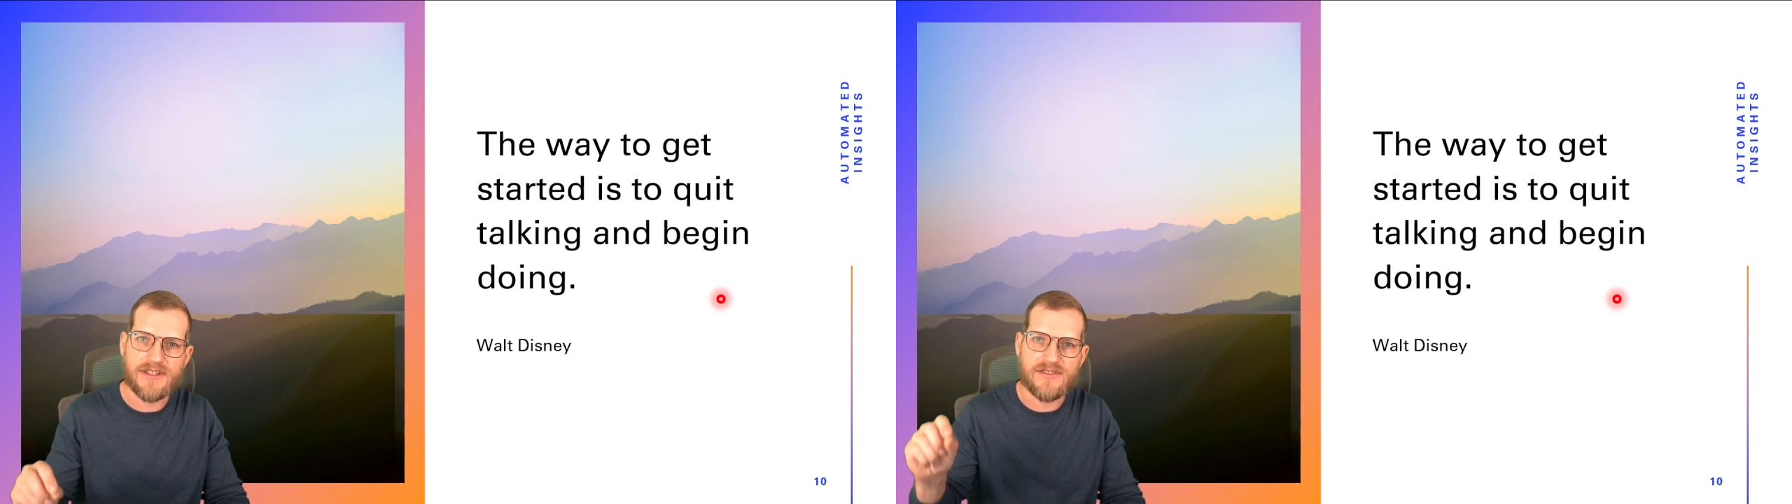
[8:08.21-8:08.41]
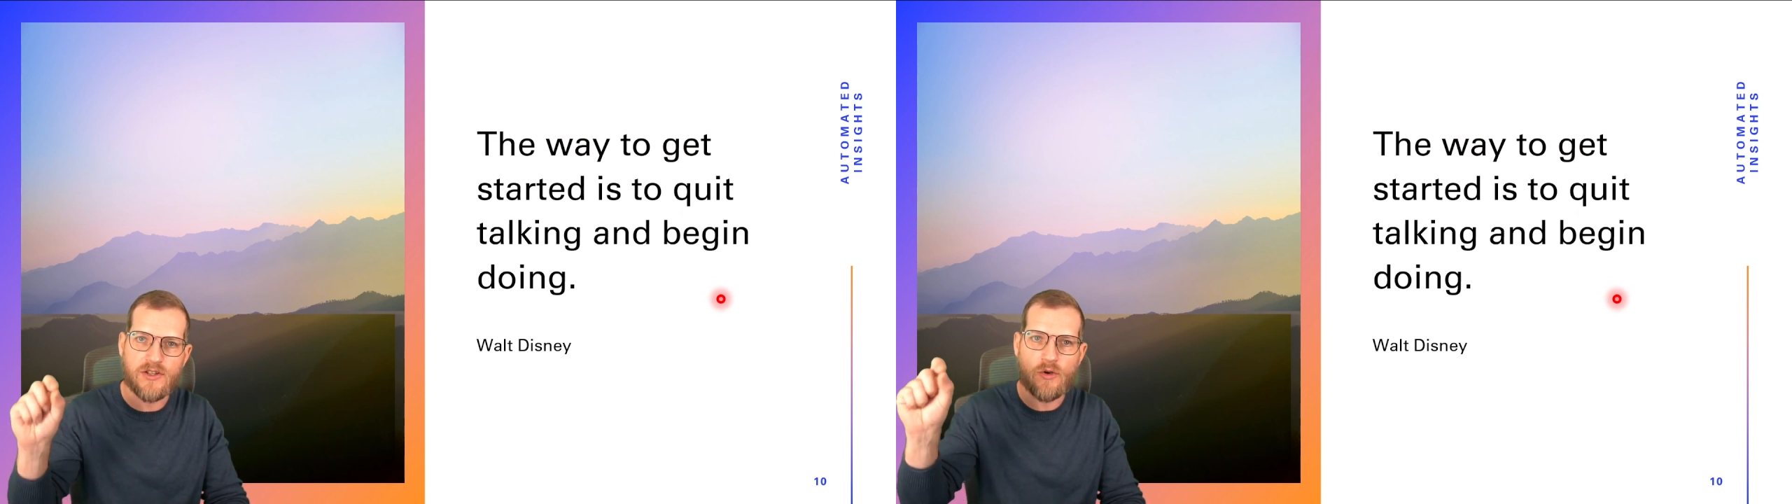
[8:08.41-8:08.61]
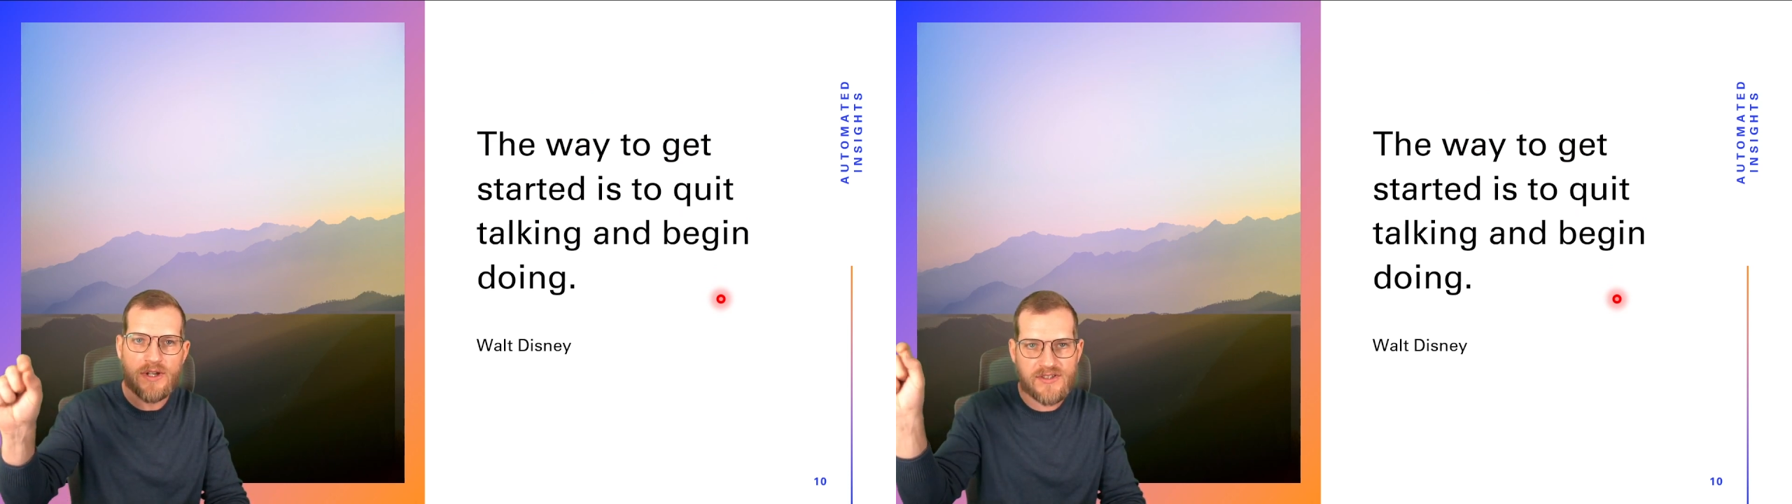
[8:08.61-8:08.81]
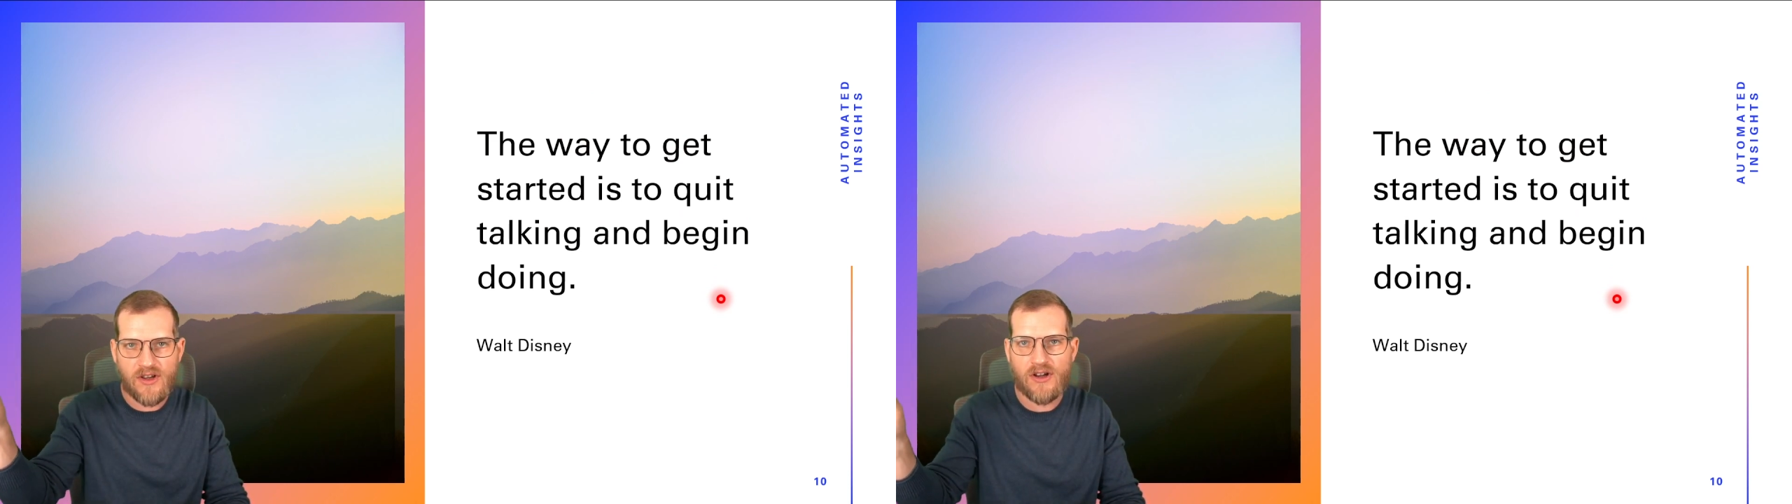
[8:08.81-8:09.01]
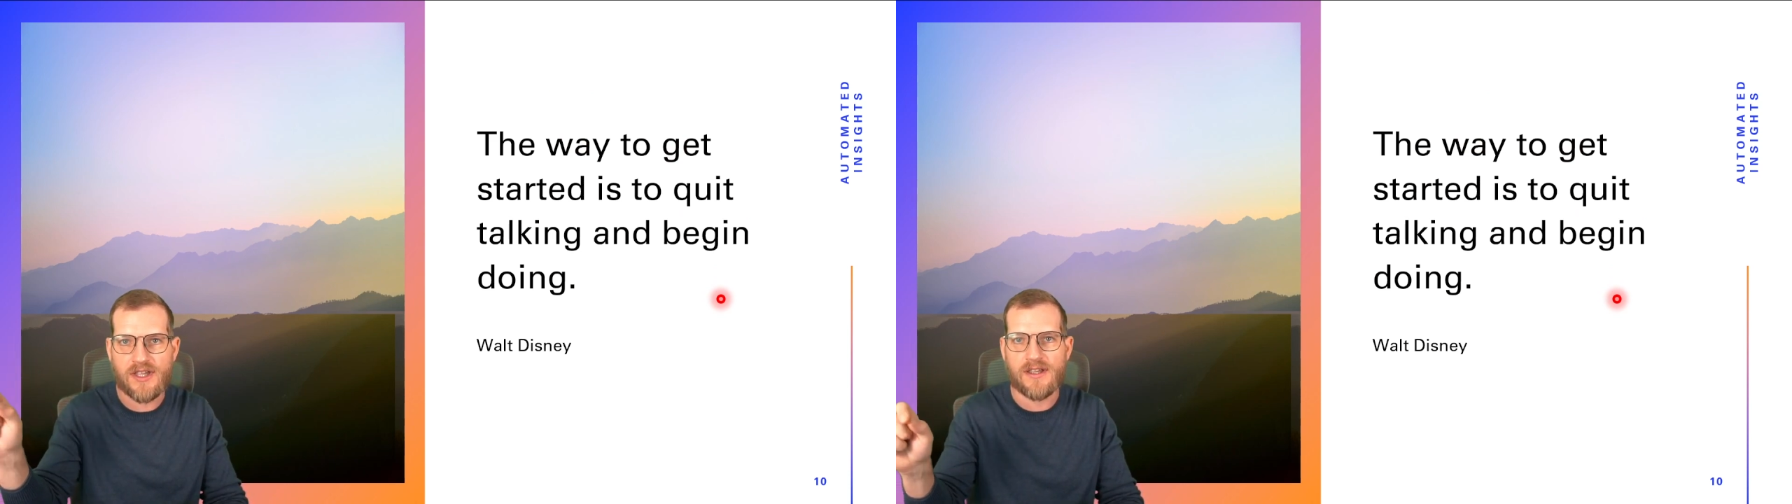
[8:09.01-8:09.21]
to quit
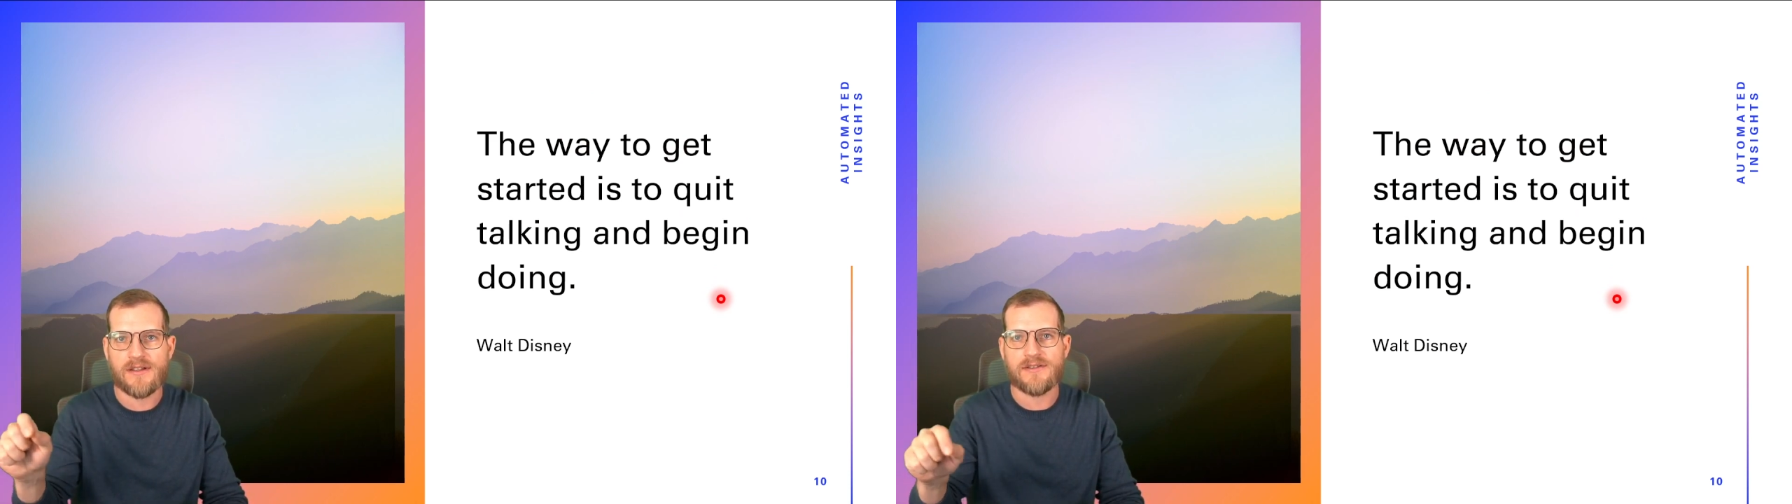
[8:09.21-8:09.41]
talking,